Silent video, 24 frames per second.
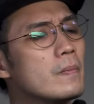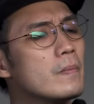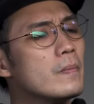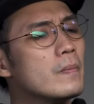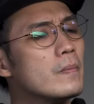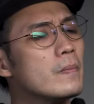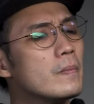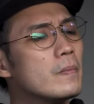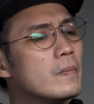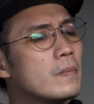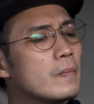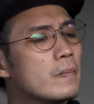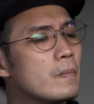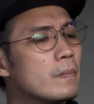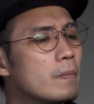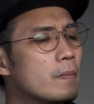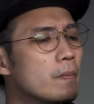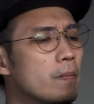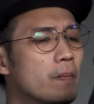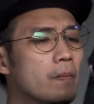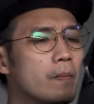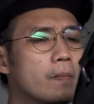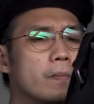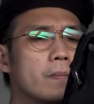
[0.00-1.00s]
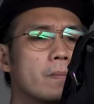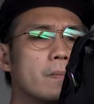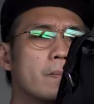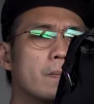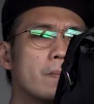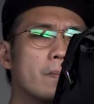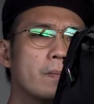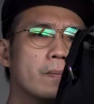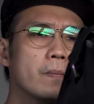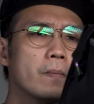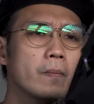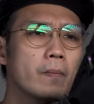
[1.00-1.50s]

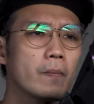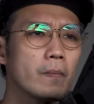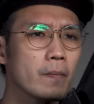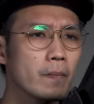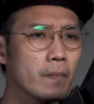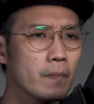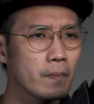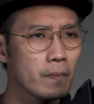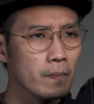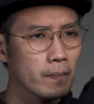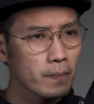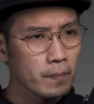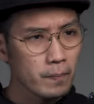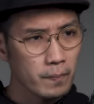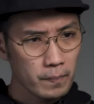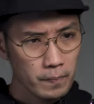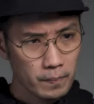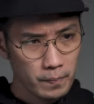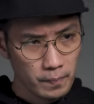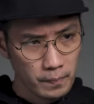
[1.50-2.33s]
(no one is talking)